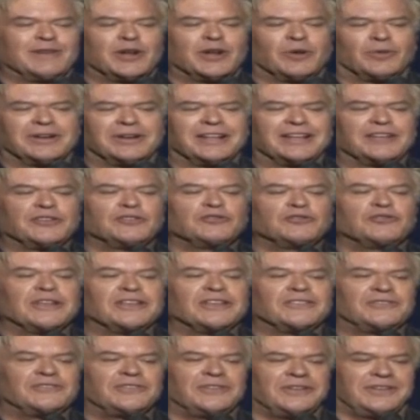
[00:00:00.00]
it
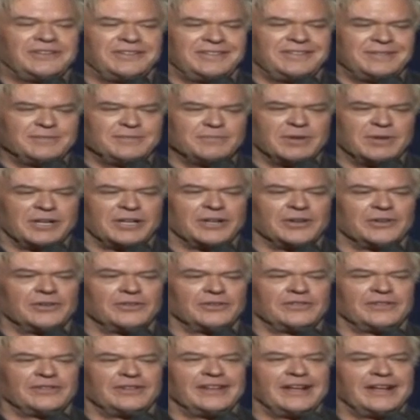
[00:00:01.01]
existed
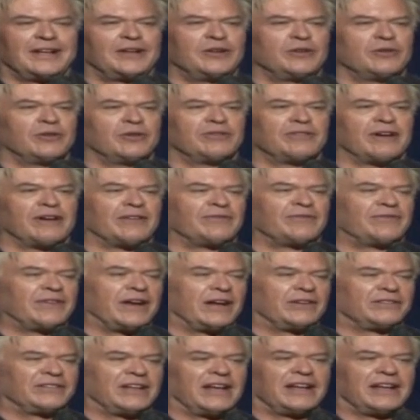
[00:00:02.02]
because they knew if I
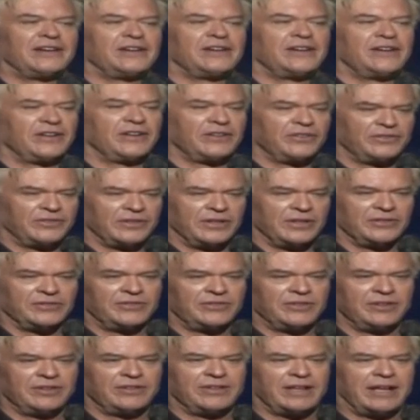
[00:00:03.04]
found out it
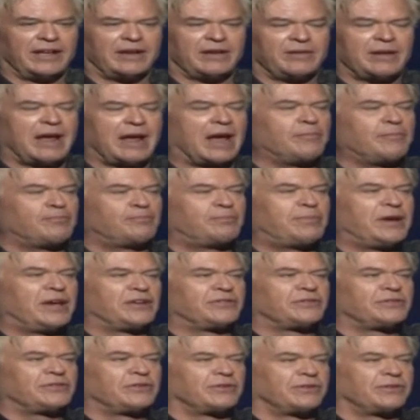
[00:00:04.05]
existed that I'd
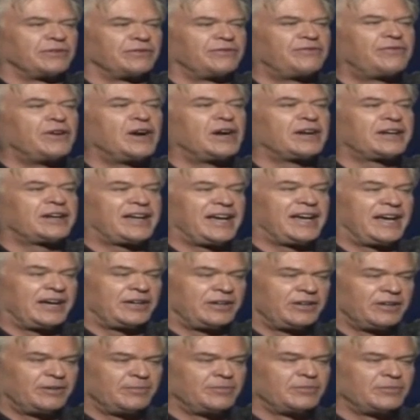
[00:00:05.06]
pester the fuck out
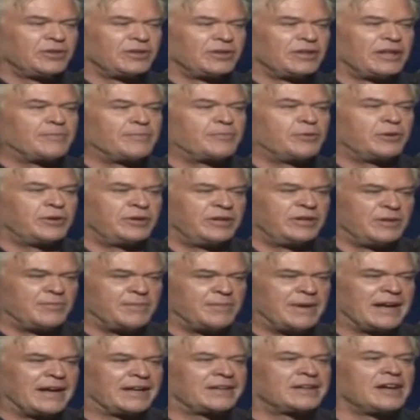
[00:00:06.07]
of them until they put it in
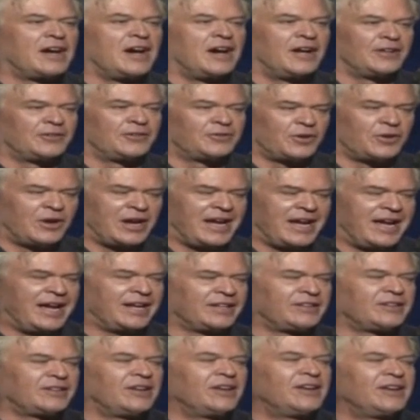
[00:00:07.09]
my contract,
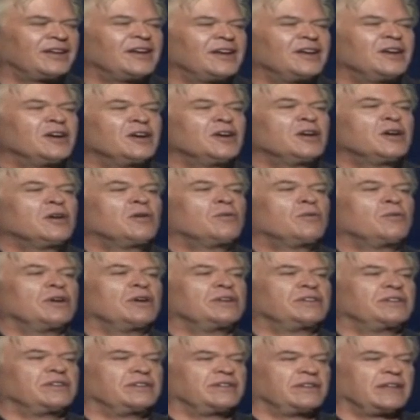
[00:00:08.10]

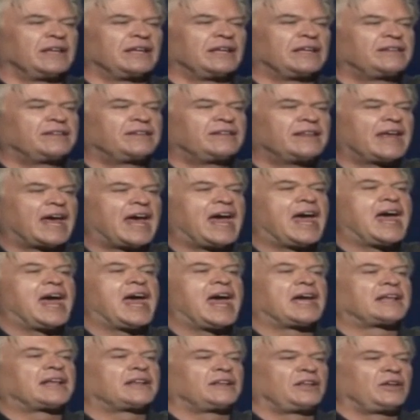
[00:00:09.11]
which is
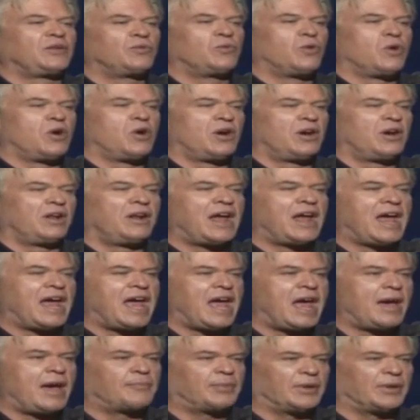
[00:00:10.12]
exactly what
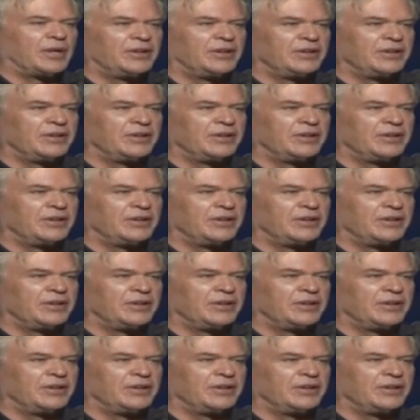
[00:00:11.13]
happened.